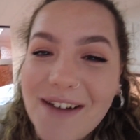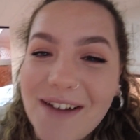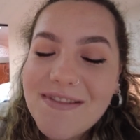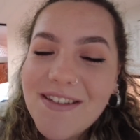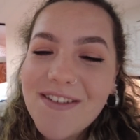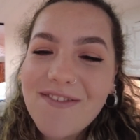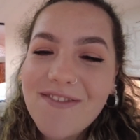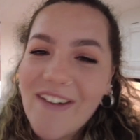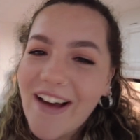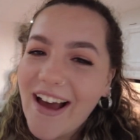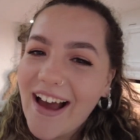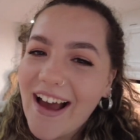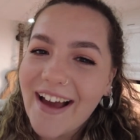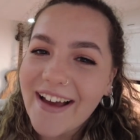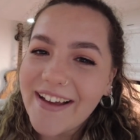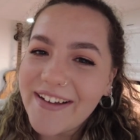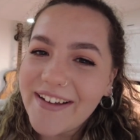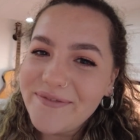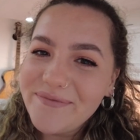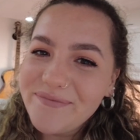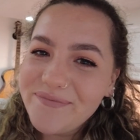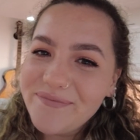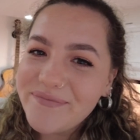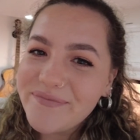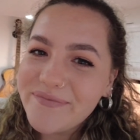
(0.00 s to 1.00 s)
up the
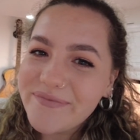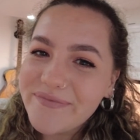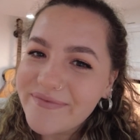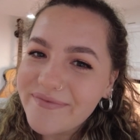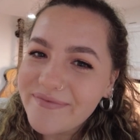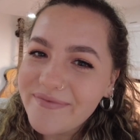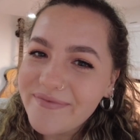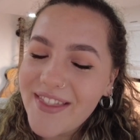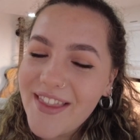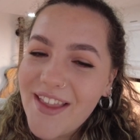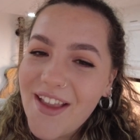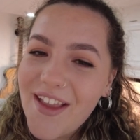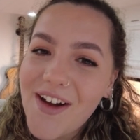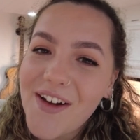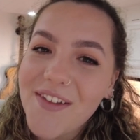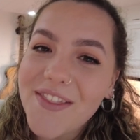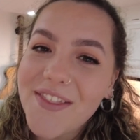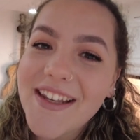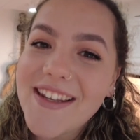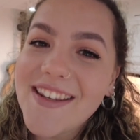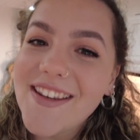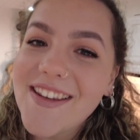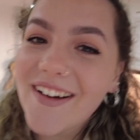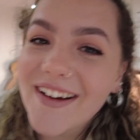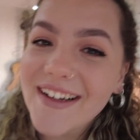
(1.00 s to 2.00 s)
van on
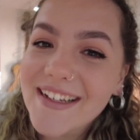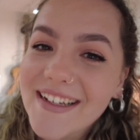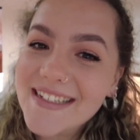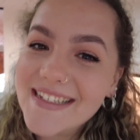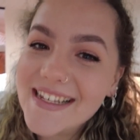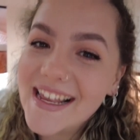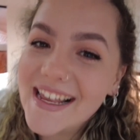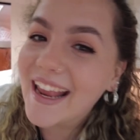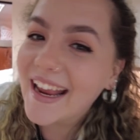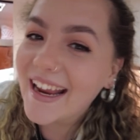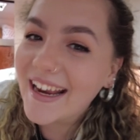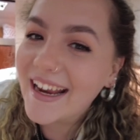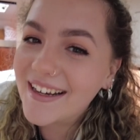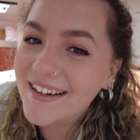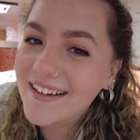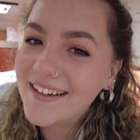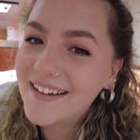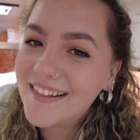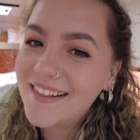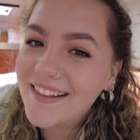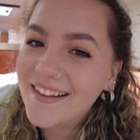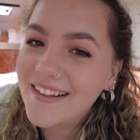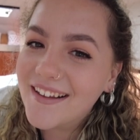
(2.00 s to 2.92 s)
the 19th